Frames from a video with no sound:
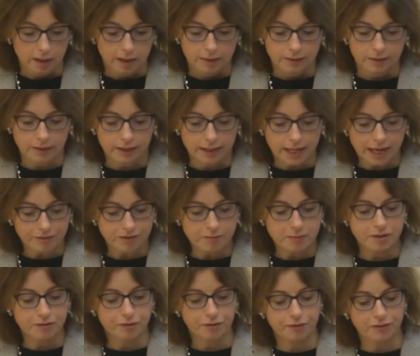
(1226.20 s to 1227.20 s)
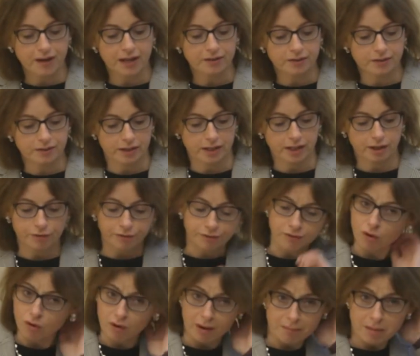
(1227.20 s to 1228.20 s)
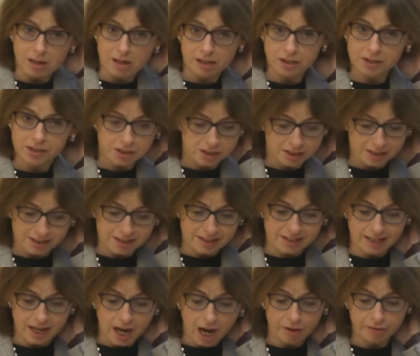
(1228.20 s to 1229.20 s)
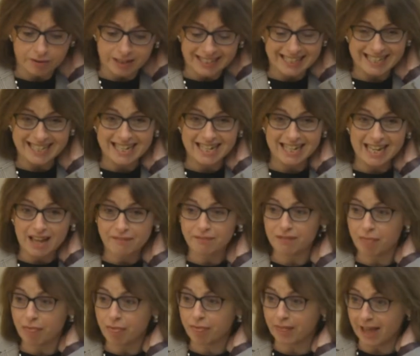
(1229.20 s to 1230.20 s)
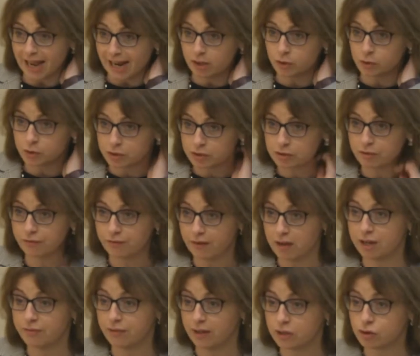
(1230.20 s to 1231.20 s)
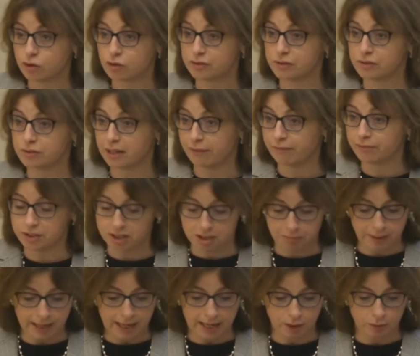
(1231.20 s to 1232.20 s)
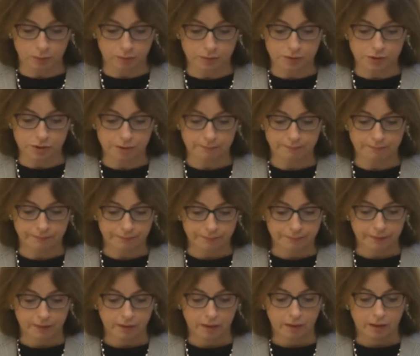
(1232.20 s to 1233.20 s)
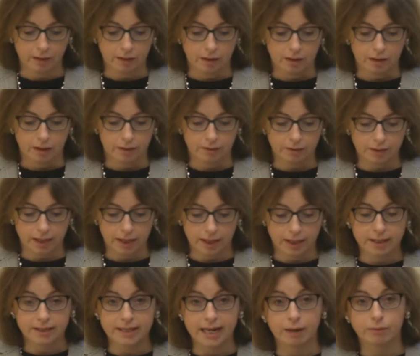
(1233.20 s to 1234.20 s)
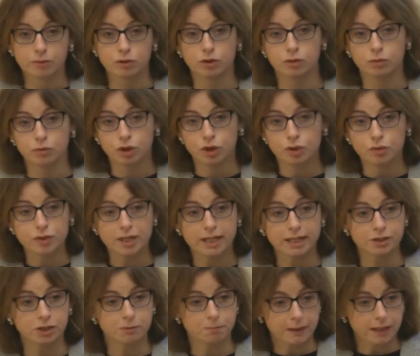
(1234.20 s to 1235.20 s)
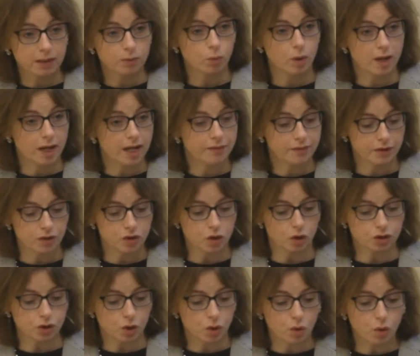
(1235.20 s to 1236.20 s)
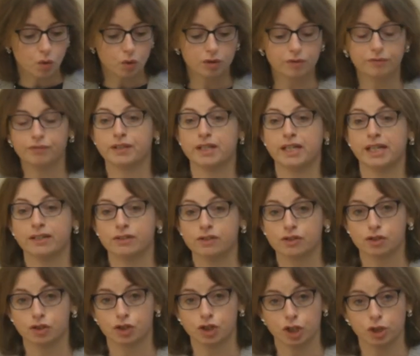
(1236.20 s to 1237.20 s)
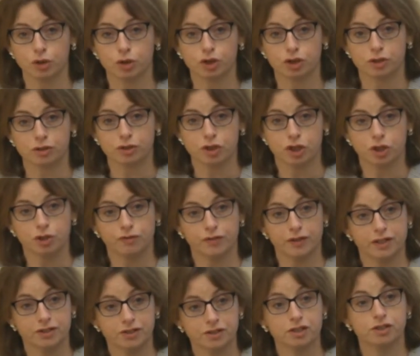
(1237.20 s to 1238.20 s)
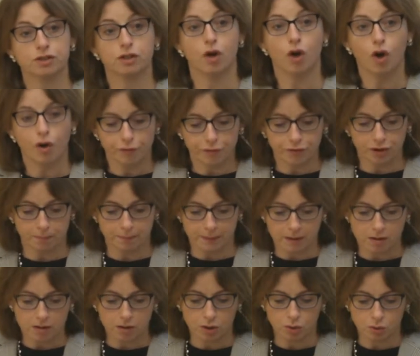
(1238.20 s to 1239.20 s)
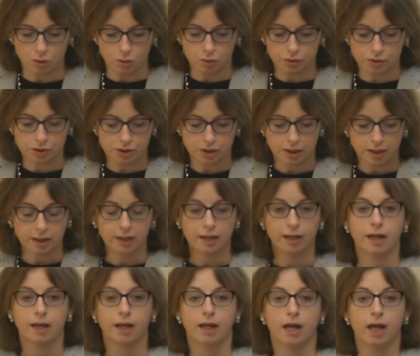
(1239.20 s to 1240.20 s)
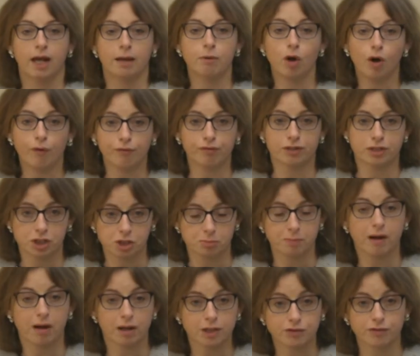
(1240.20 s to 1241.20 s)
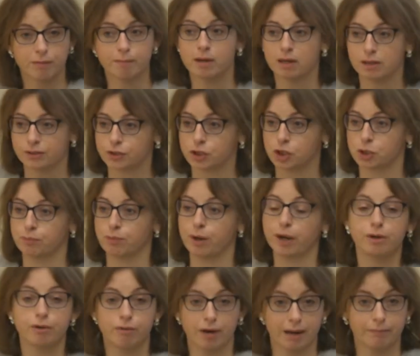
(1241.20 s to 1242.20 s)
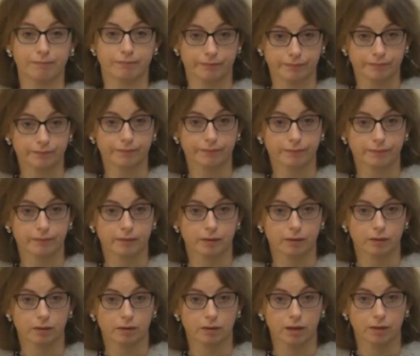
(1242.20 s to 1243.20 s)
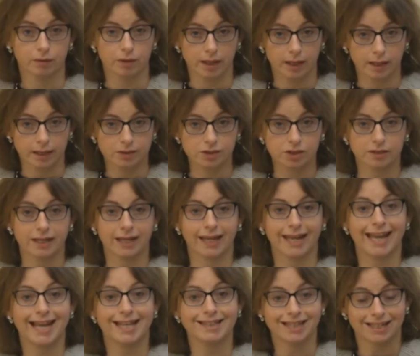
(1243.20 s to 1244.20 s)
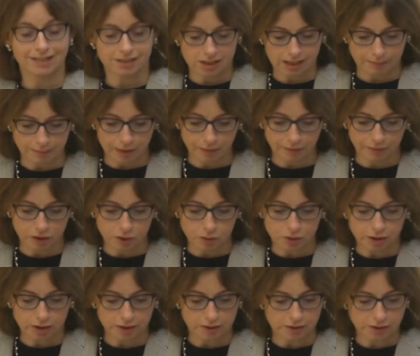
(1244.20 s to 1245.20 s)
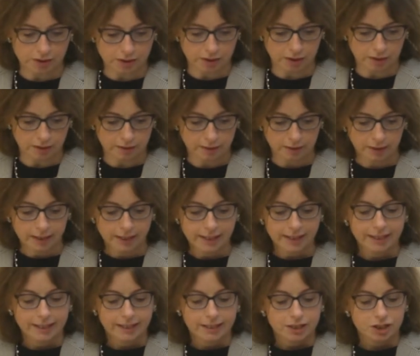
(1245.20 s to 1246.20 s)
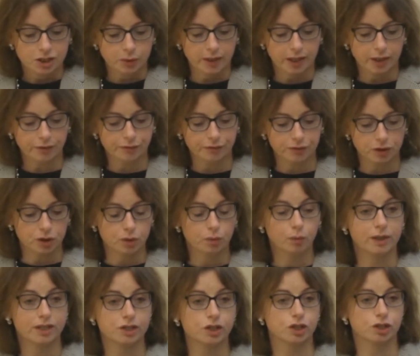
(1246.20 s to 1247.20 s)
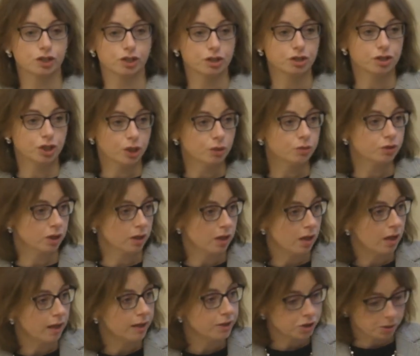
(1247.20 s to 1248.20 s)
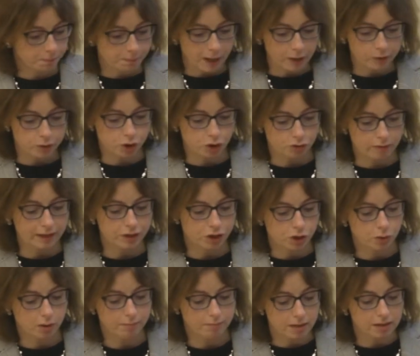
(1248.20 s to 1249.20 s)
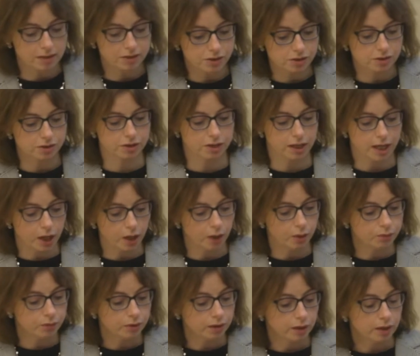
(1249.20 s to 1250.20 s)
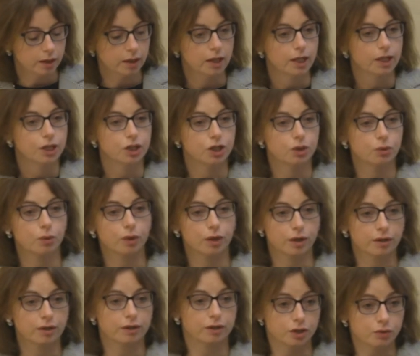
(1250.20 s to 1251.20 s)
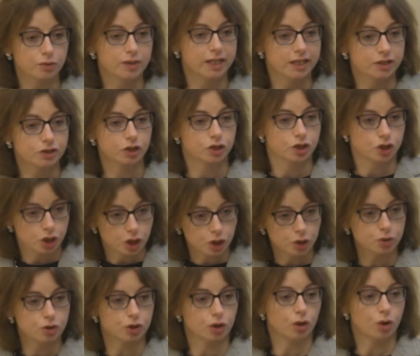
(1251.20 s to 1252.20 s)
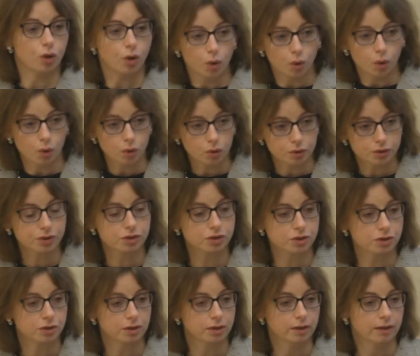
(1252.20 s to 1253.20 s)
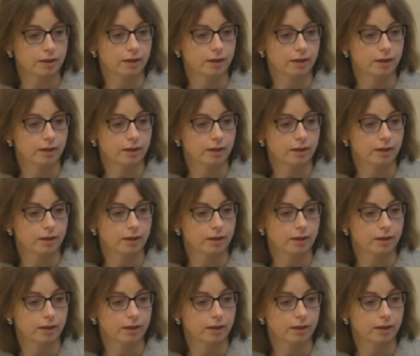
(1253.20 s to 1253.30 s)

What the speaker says: The government funding for a master's is currently £11,570. Okay, now you need to be aware that not all of the institutions, universities that offer the bar course offer it as part of a master's programme. Okay, so again, that's something for you to consider. So if you wish to utilise the postgraduate master's loan, you need to choose a course